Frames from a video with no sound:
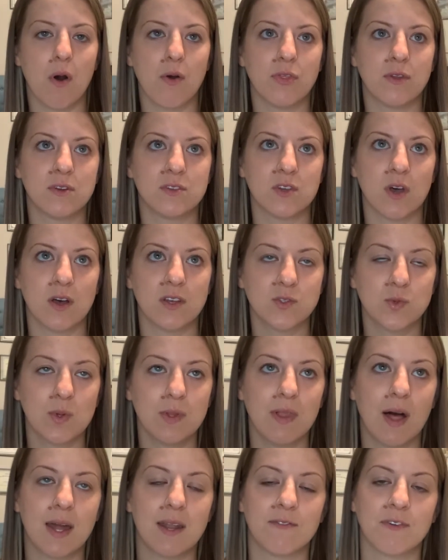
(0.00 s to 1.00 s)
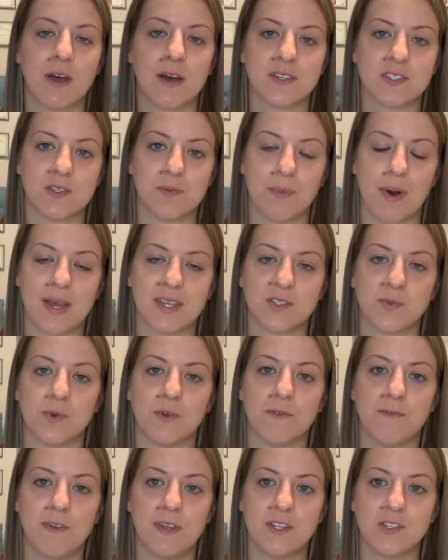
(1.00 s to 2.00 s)
There's also a lot of
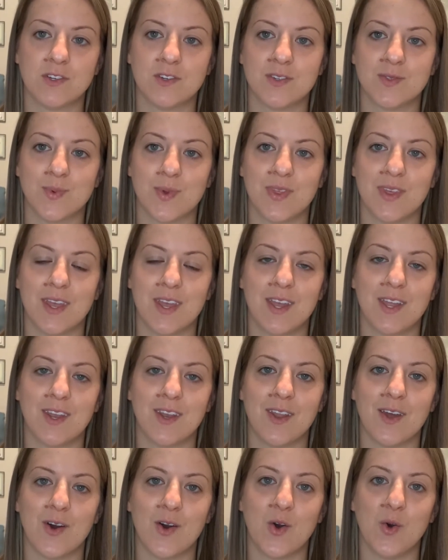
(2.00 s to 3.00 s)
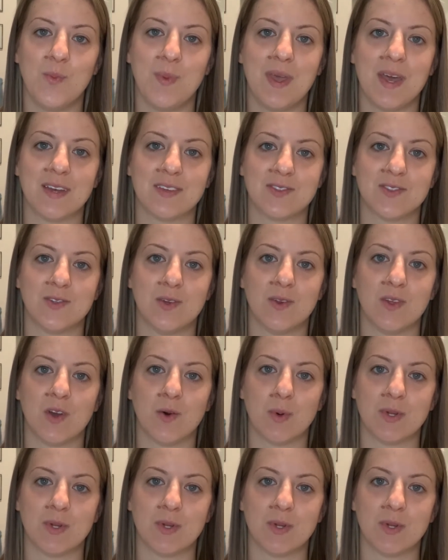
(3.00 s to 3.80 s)
customizable features within OBS Studio,